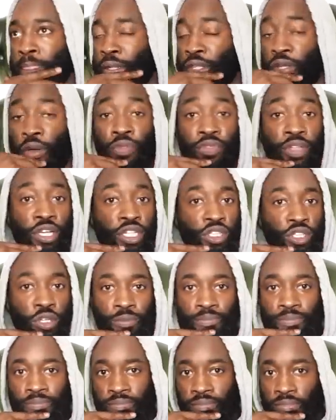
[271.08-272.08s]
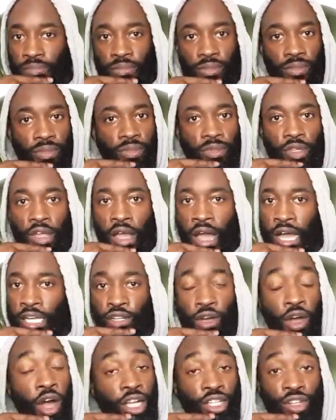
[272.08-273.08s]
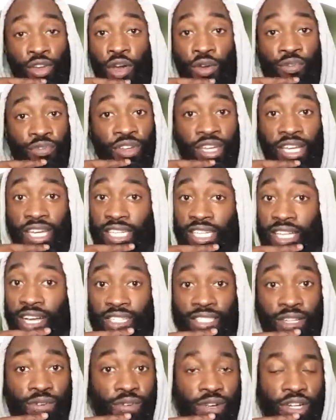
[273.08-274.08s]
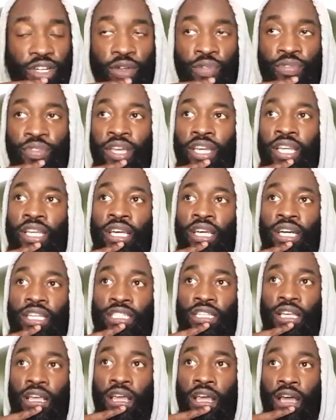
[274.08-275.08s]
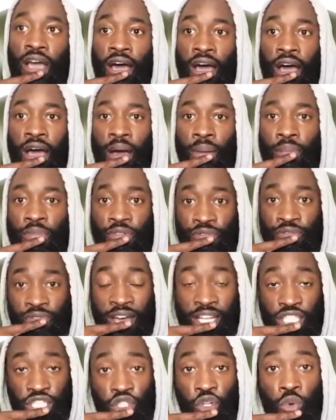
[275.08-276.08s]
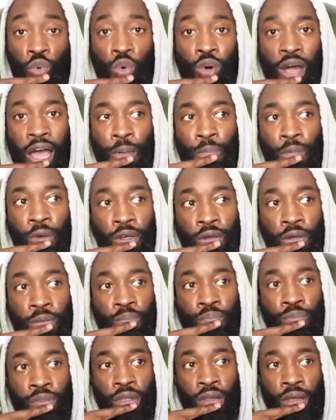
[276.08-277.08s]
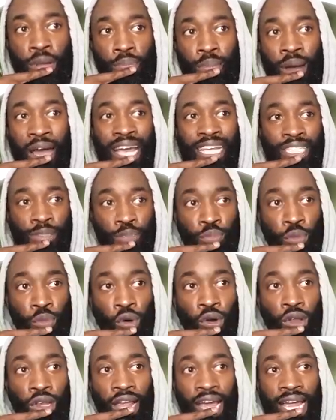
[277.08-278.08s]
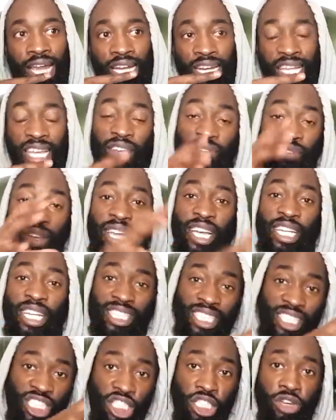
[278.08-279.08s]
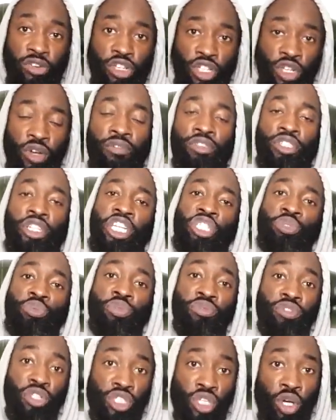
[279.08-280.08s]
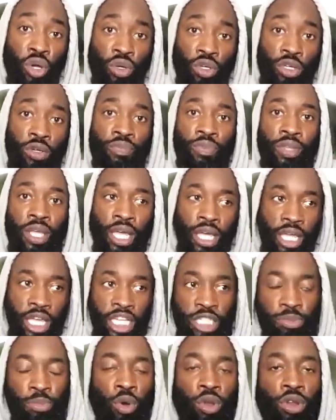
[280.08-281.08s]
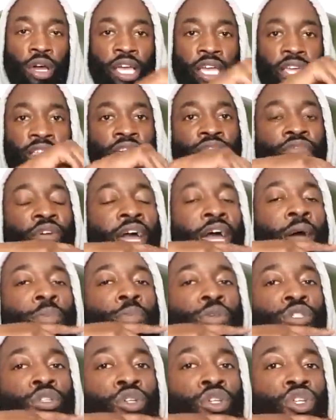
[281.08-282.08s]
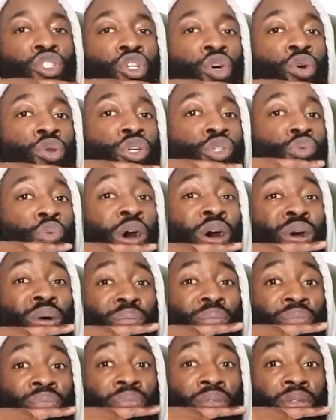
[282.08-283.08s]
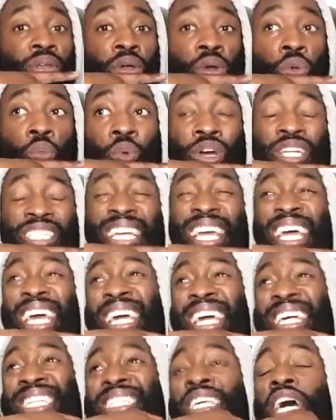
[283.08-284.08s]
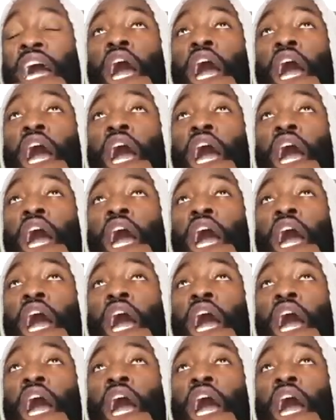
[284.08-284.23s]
Don't think so. I don't think it does. I really don't think it does. The fight still will happen, but it's more likely, if he is in serious conversation with Dazn, it's more likely that fight happens on Dazn as well, which is